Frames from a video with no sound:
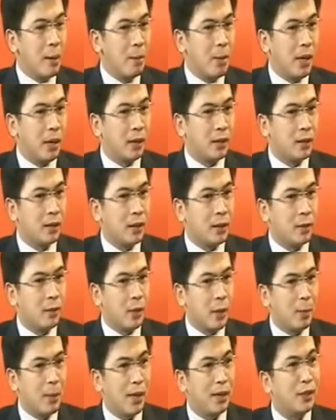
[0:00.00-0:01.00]
But
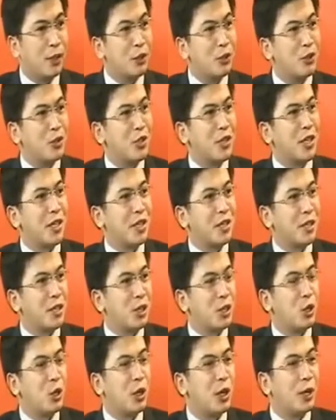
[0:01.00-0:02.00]
the better news
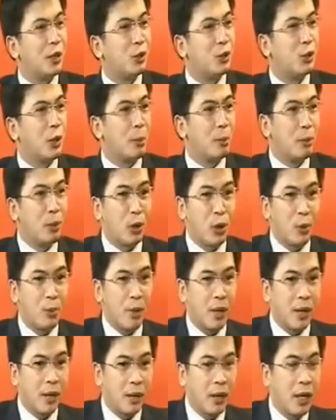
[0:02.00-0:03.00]
is you can do
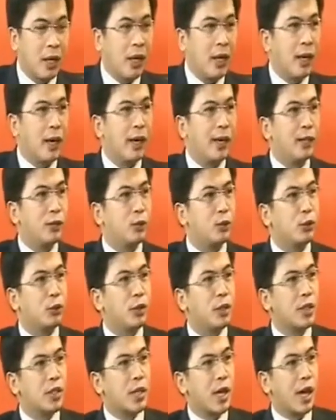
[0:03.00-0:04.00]
employment and do
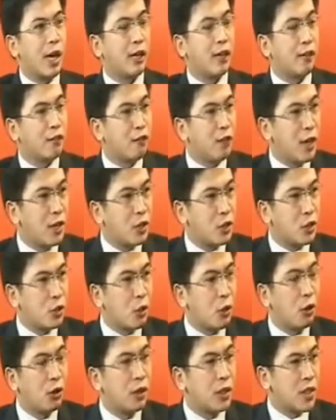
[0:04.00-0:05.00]
this kind of
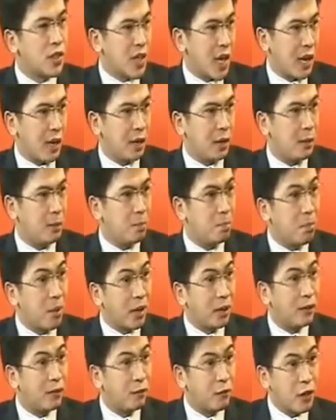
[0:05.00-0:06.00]
venture on the side,
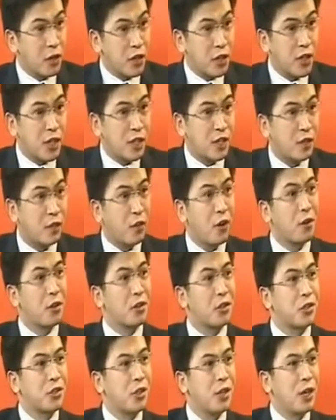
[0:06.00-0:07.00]
but first things
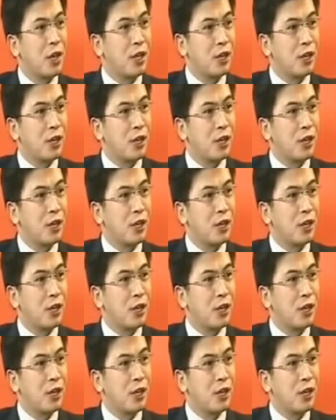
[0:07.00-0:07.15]
first,